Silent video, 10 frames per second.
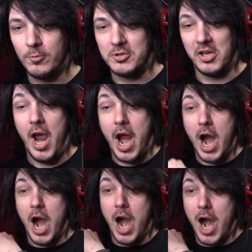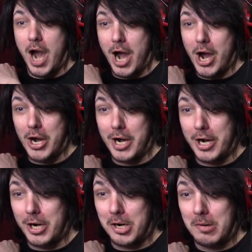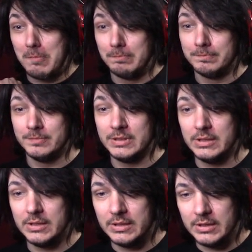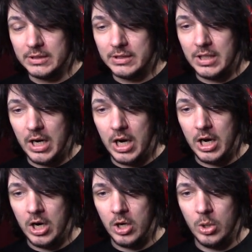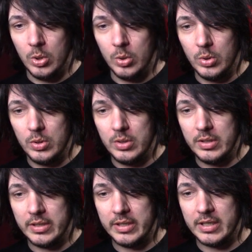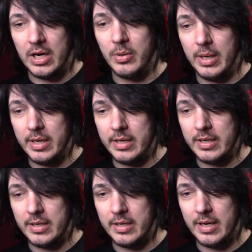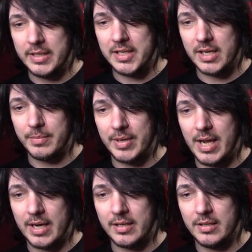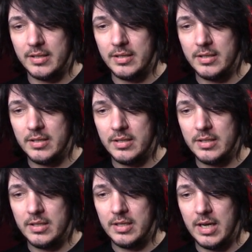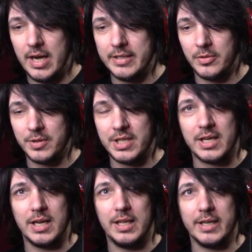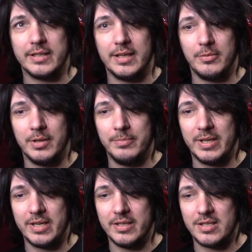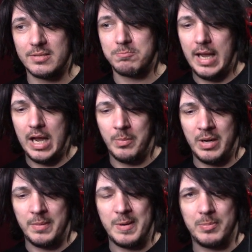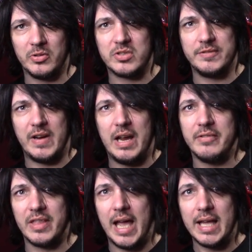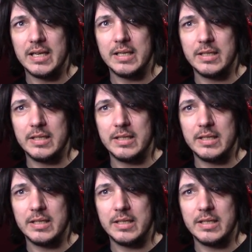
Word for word: Damn! Oh. You know what? I take it back. I don't think I like that one because how many people survived that?